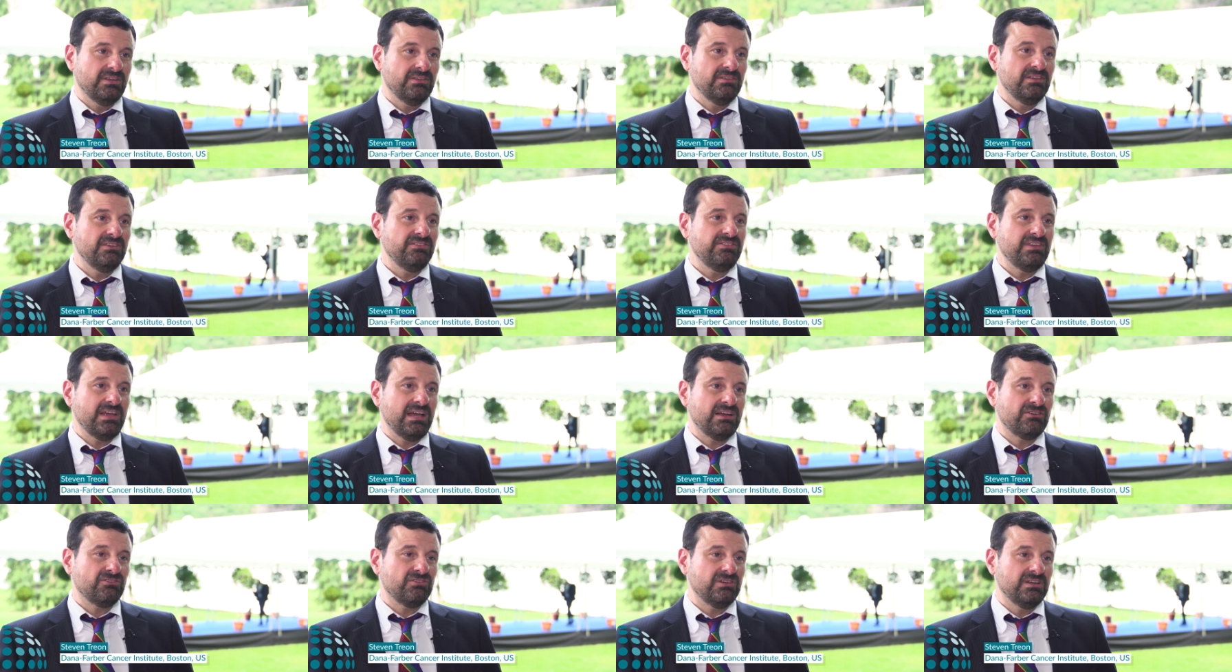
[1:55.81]
And this
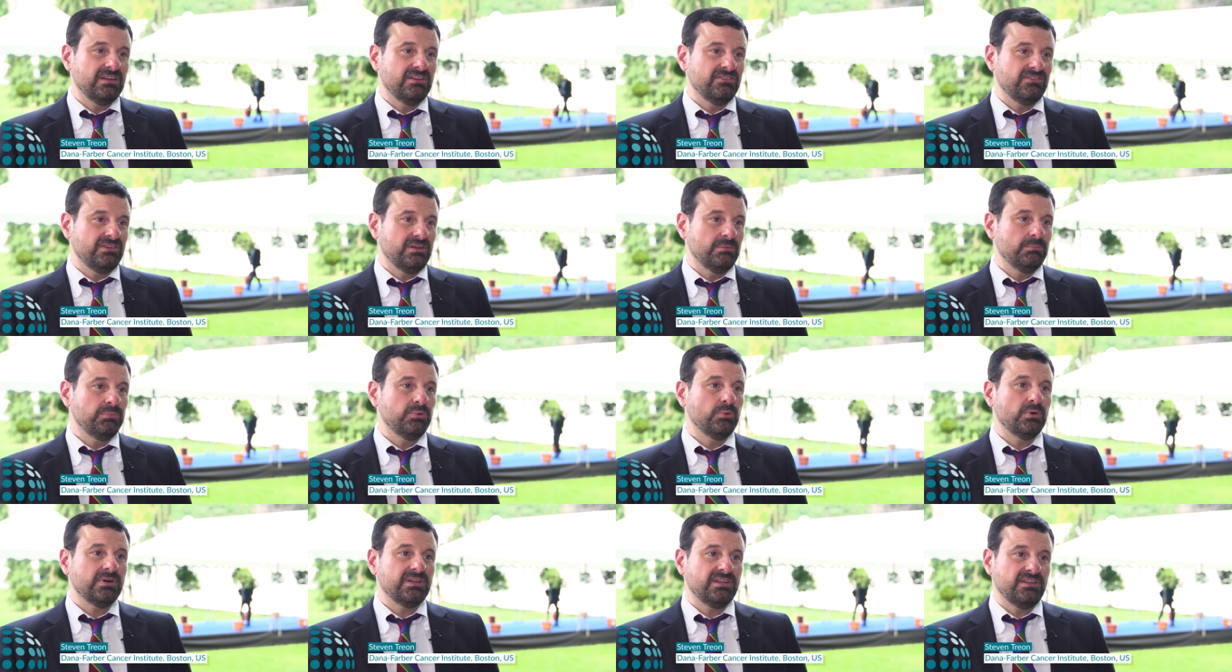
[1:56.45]
actually is an
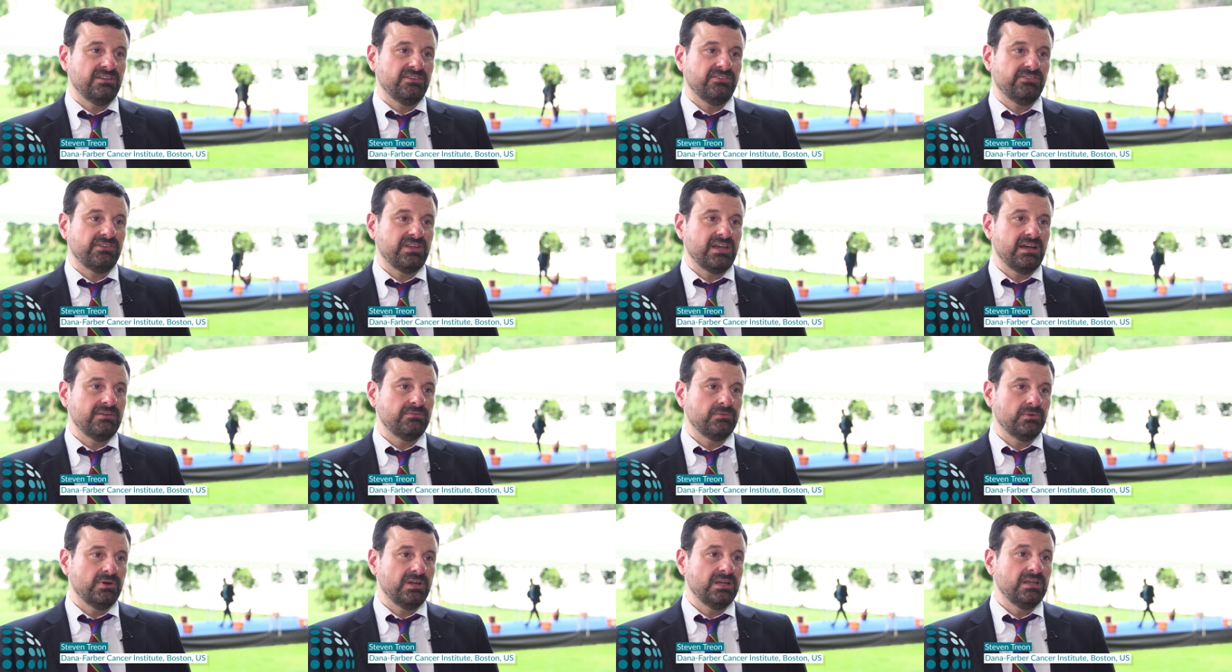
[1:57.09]
important
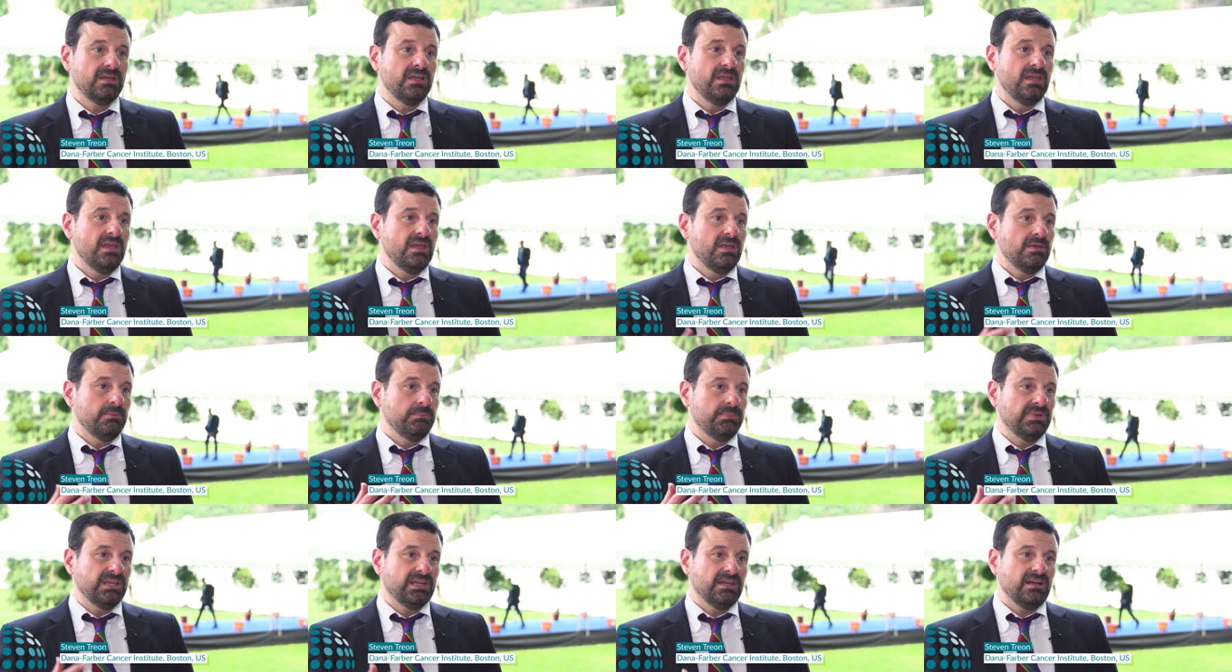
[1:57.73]
discovery
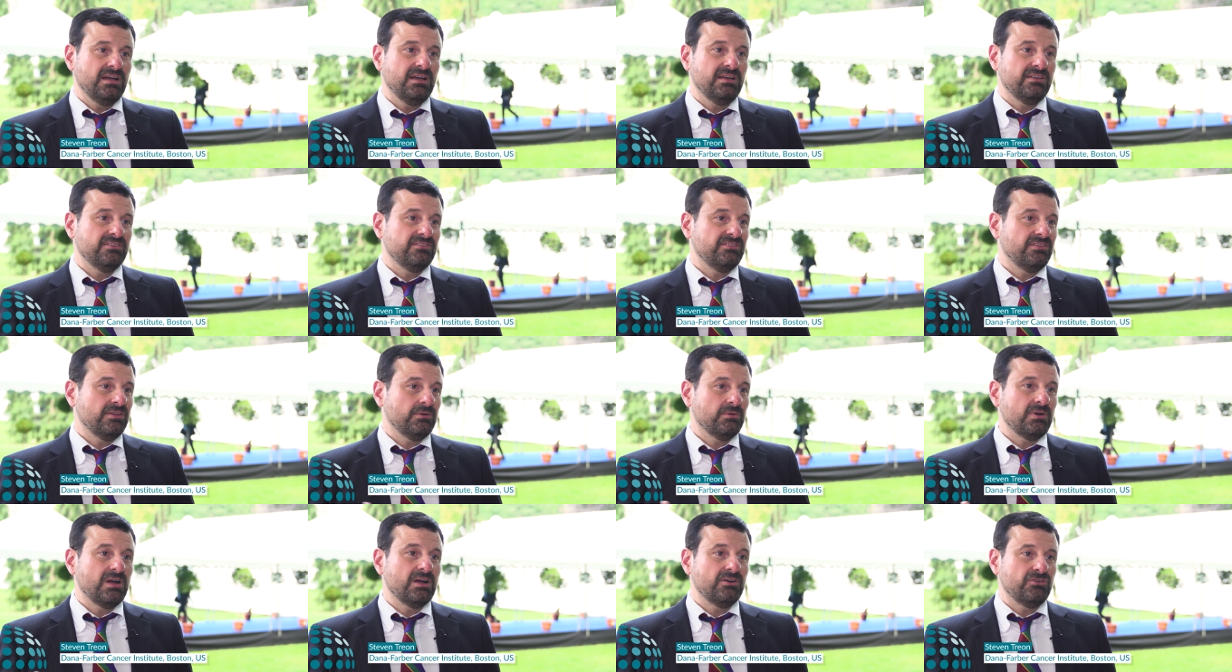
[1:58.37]
because
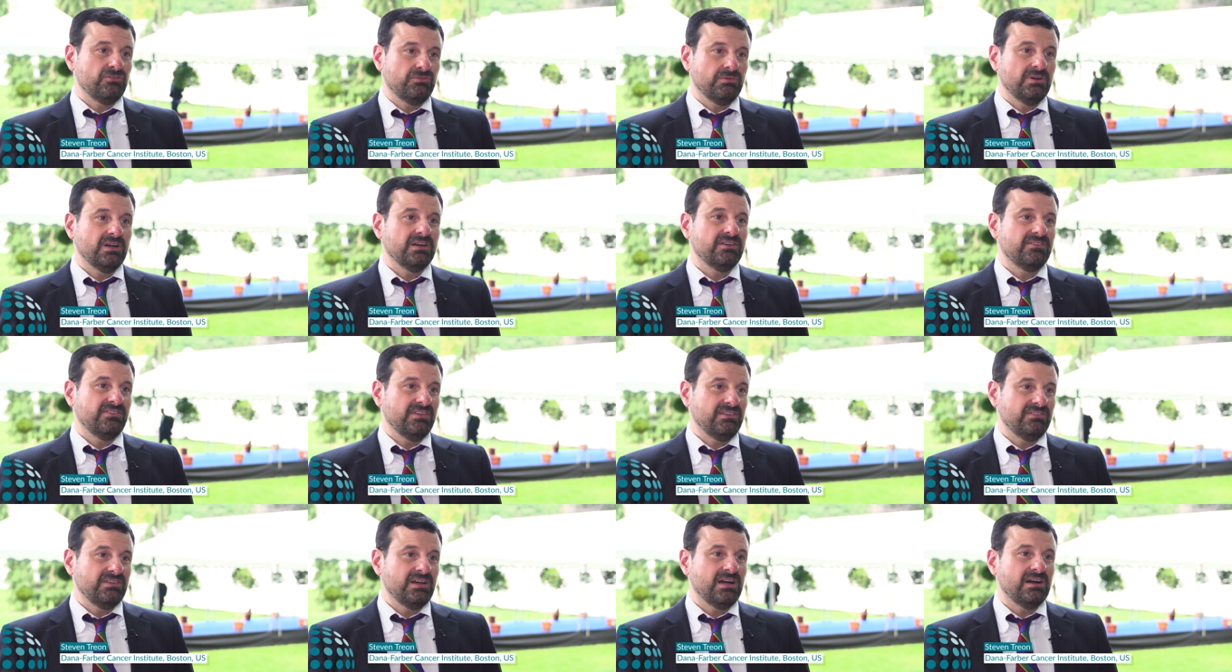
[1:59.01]
there are
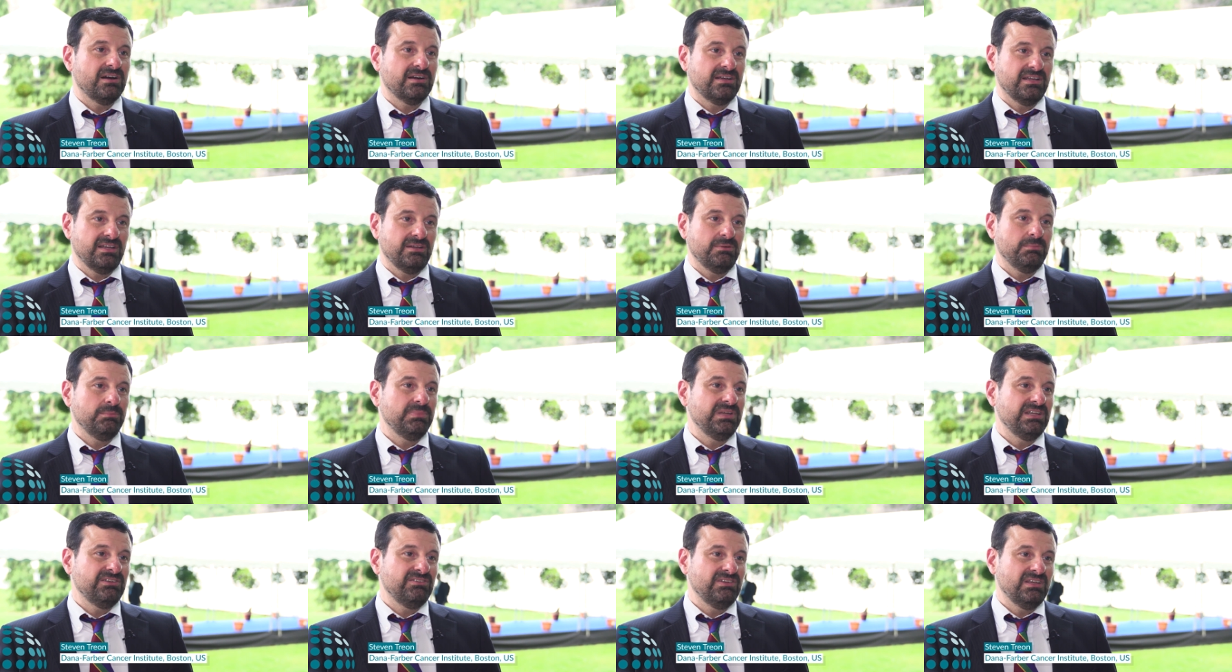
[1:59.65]
drugs that target
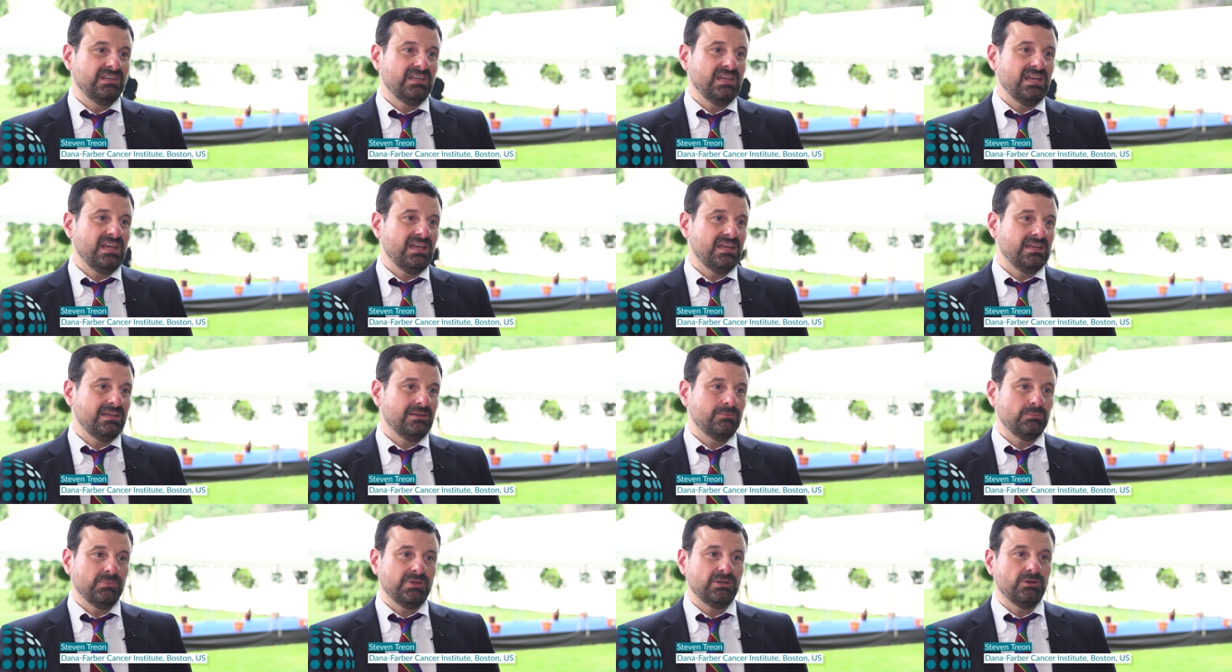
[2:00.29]

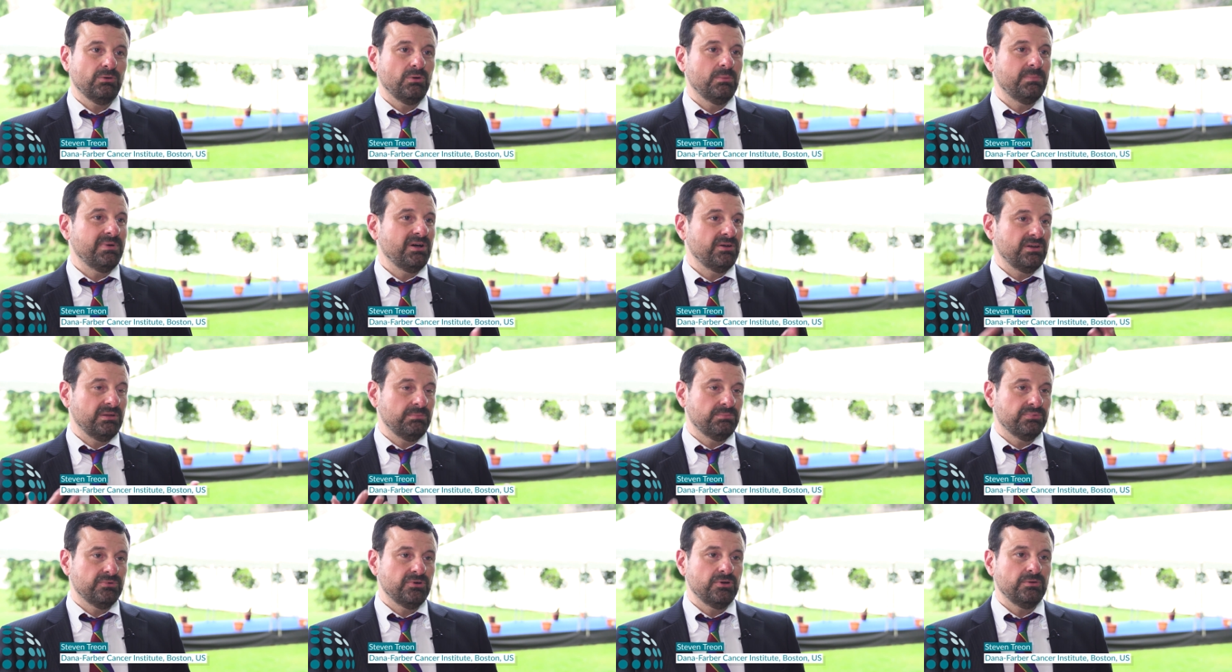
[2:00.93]
BTK, and we know about
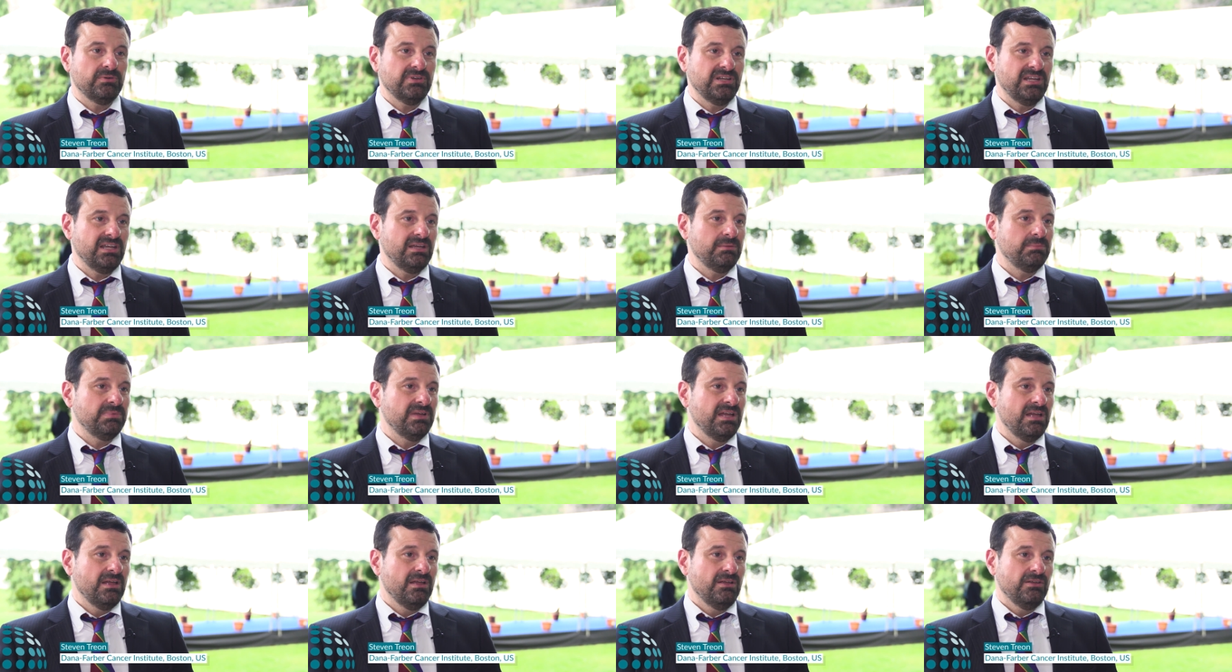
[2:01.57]

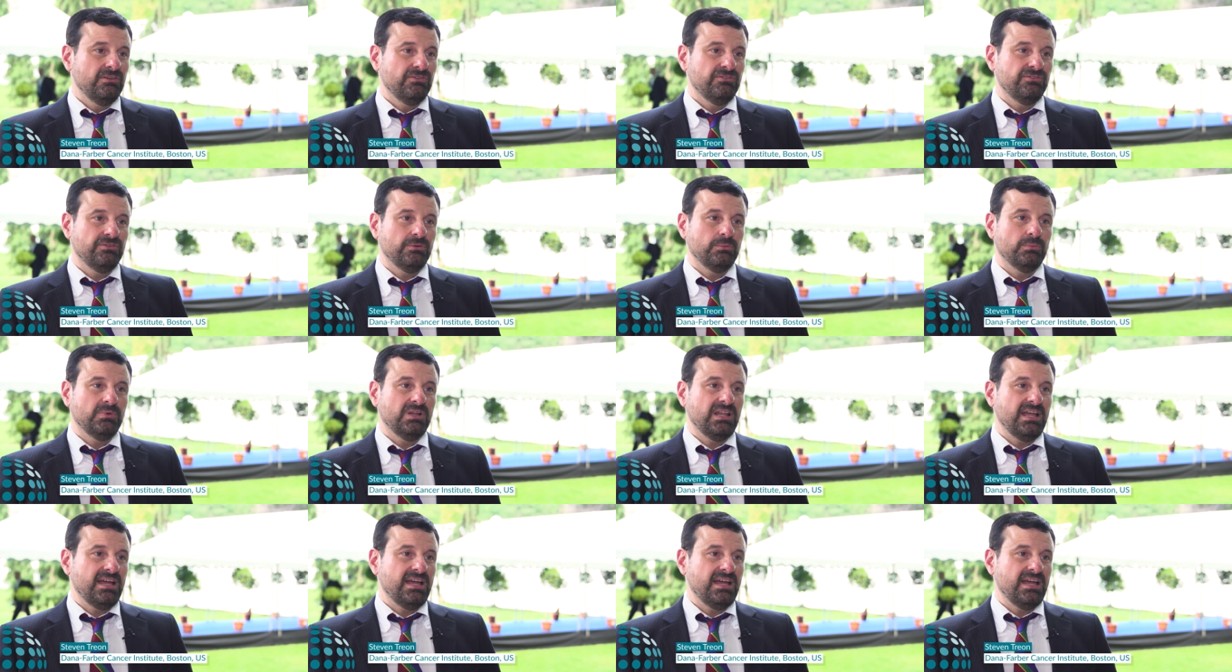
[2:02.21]
ibrutinib. Soon we'll